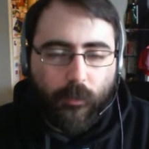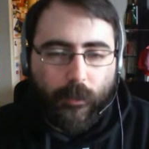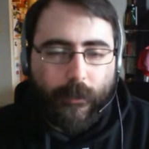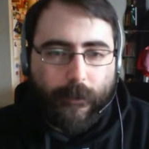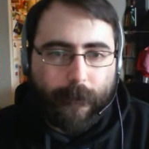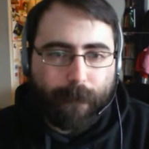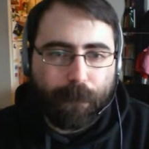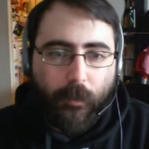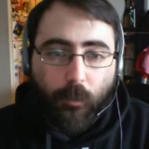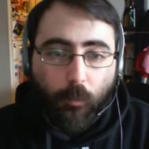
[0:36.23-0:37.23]

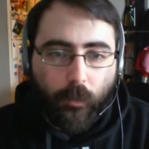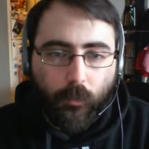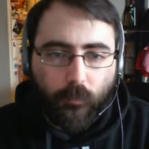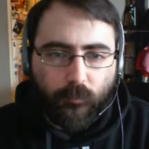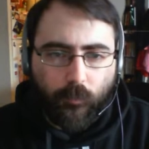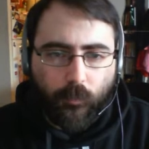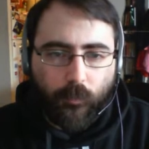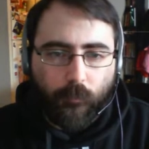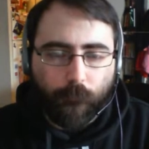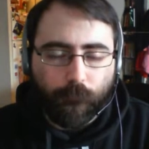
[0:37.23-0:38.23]
Anyway, it's
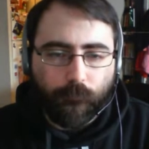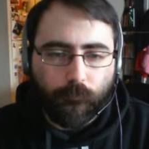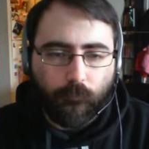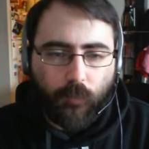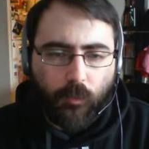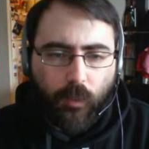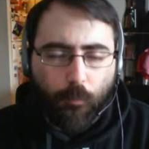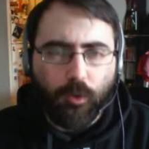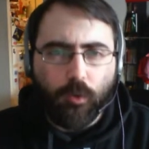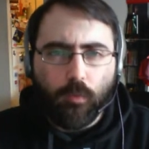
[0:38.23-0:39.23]
a game
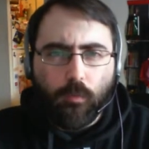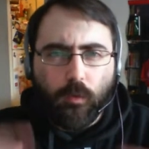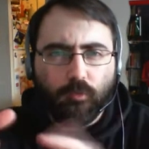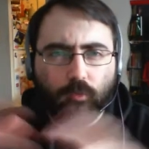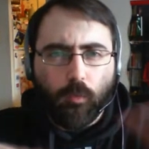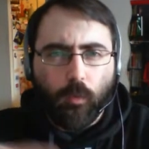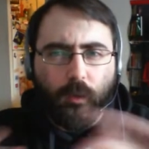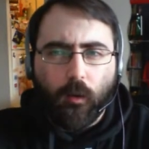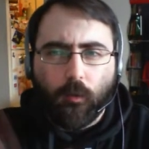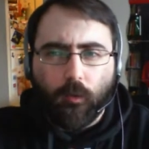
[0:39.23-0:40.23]
where you control one
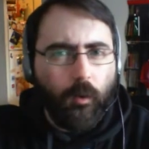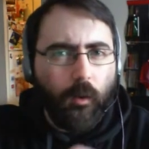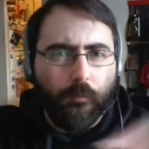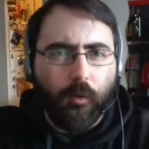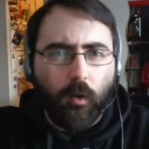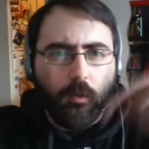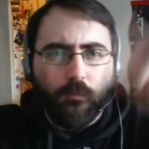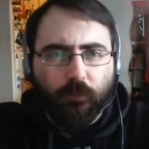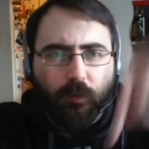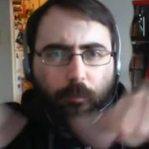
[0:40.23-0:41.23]
character and another character
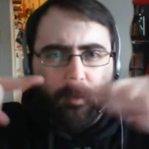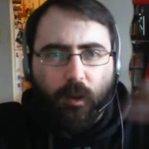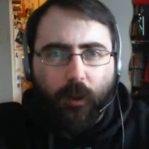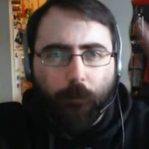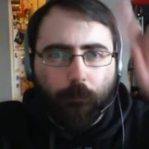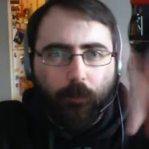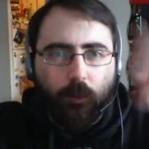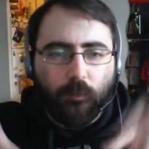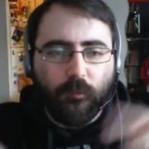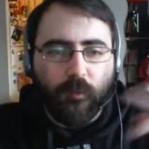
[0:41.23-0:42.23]
at the same time,
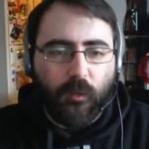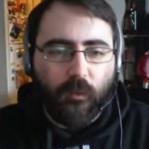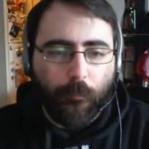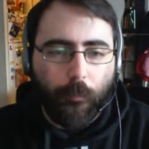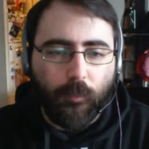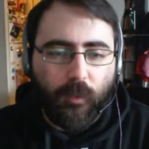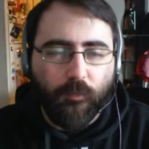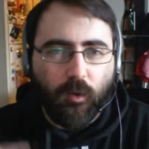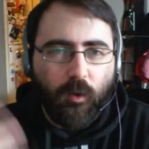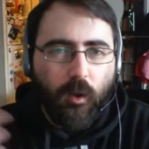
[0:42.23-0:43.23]
syncing them up
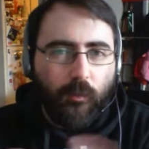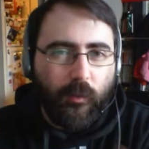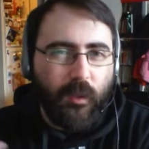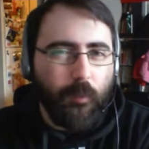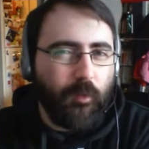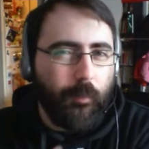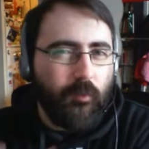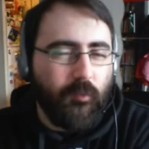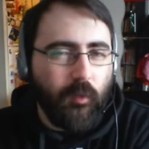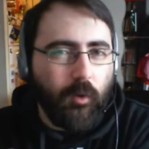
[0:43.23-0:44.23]
together. A lot of games are
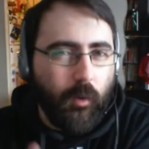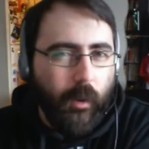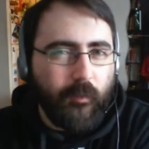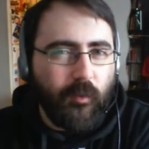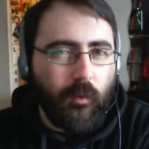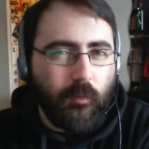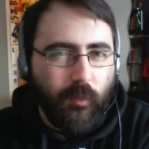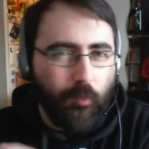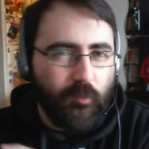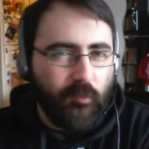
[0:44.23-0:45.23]
about synchronizing, because
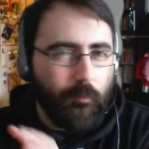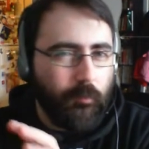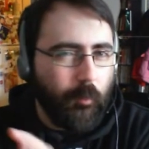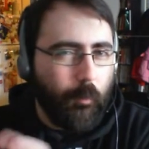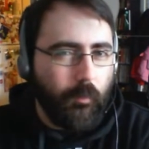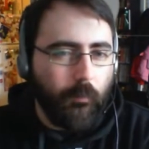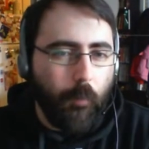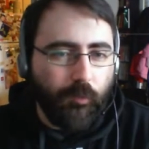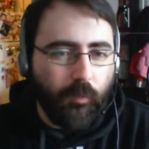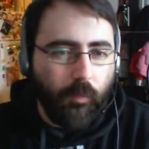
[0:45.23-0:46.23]
that was somewhat
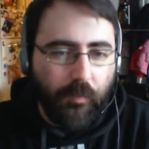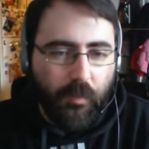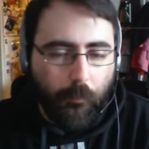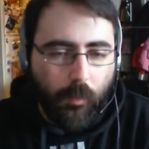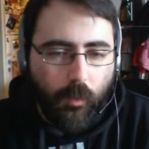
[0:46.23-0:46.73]
most of the theme.